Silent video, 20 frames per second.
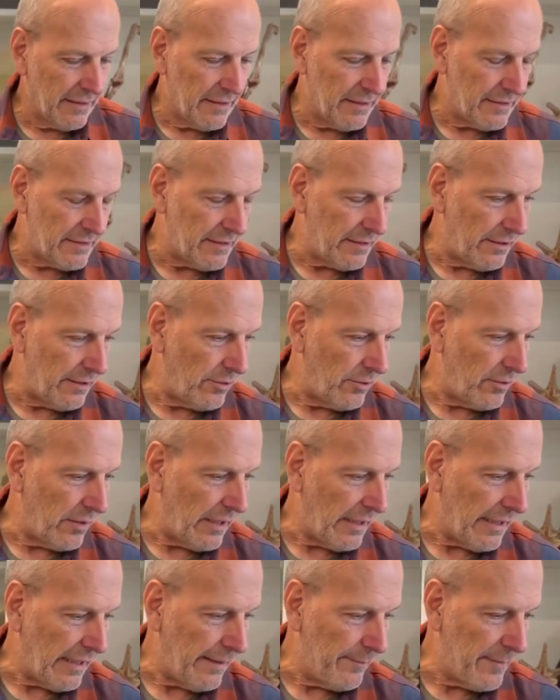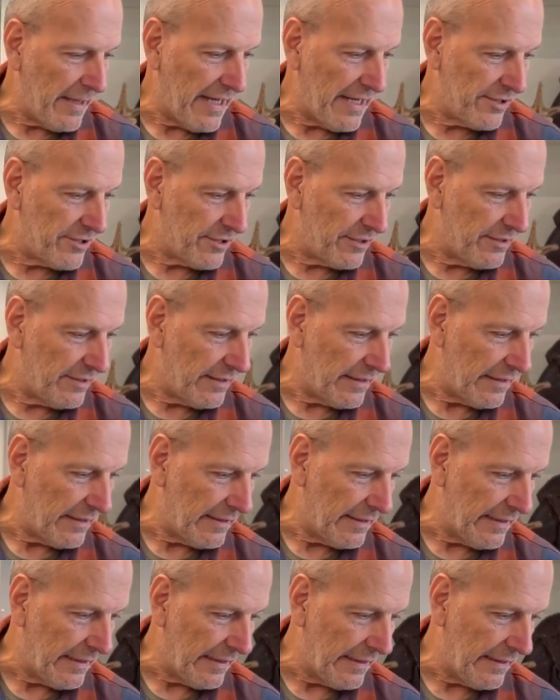So I imagine that
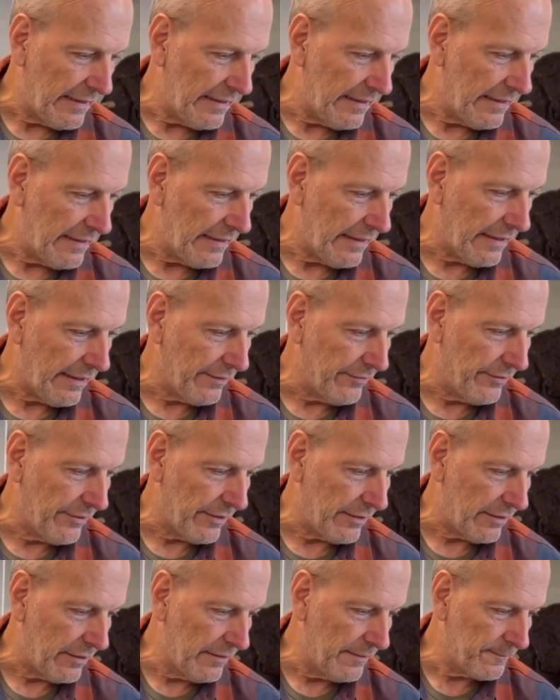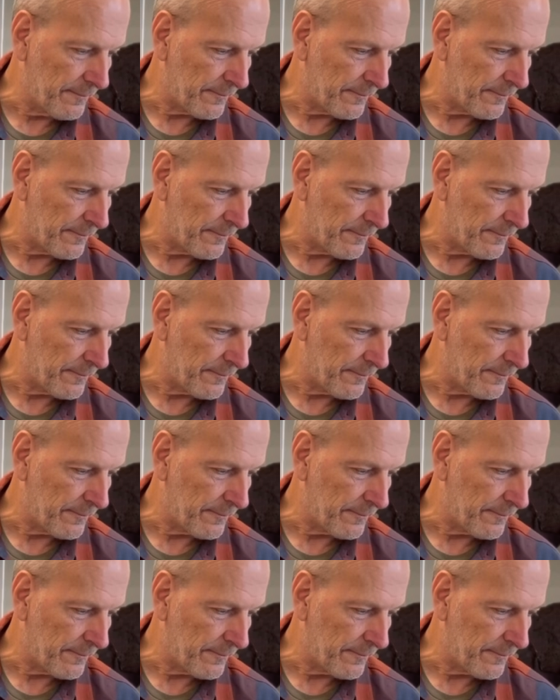they held their